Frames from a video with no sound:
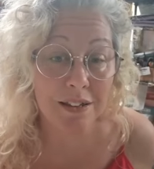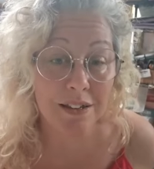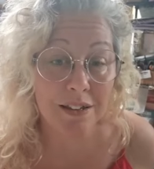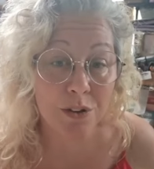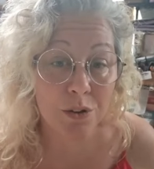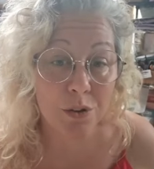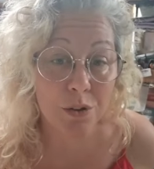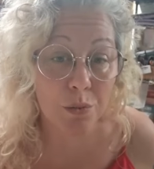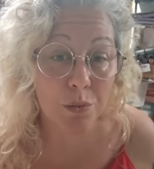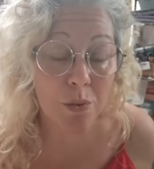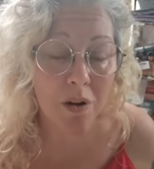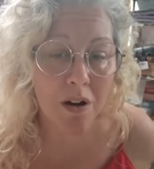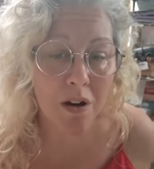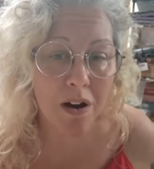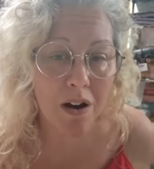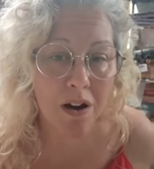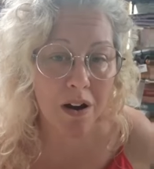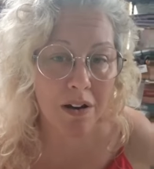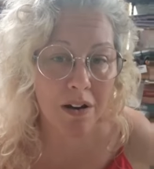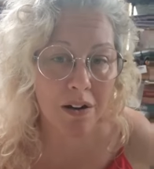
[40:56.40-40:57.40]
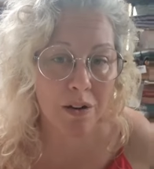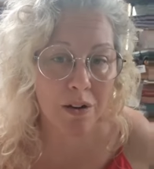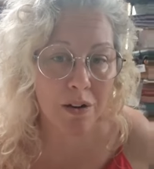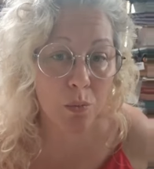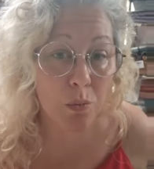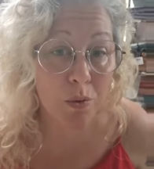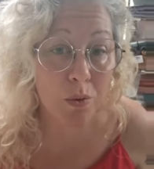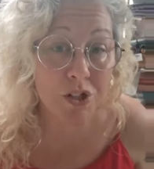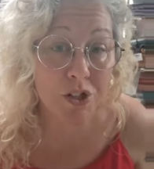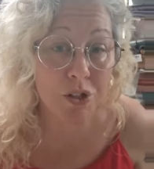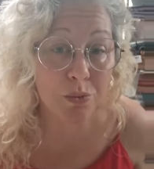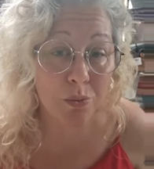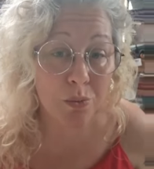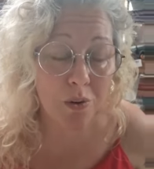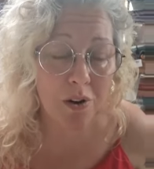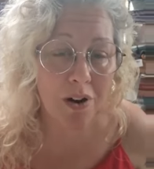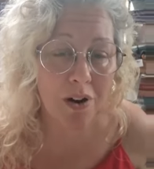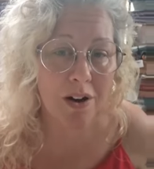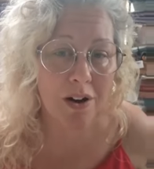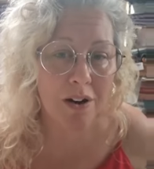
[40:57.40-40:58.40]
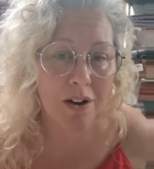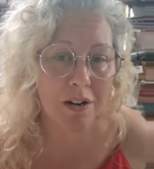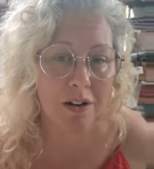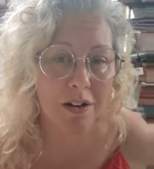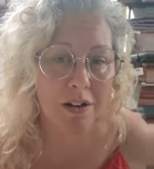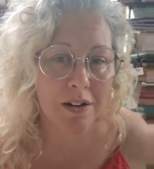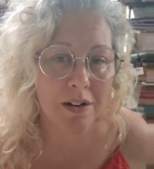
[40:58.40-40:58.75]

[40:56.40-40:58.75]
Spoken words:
who you are. And what you are